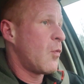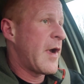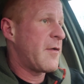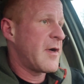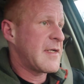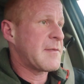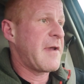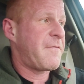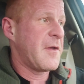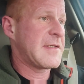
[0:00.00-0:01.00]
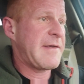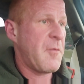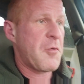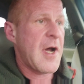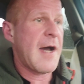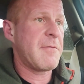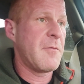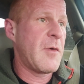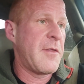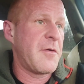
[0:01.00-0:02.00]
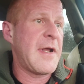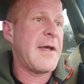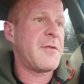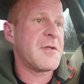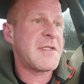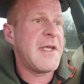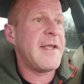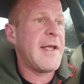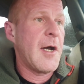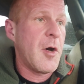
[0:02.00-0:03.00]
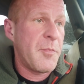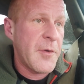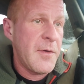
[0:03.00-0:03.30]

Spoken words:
whether or not somebody feels they have a problem, whether or not they're seeking help.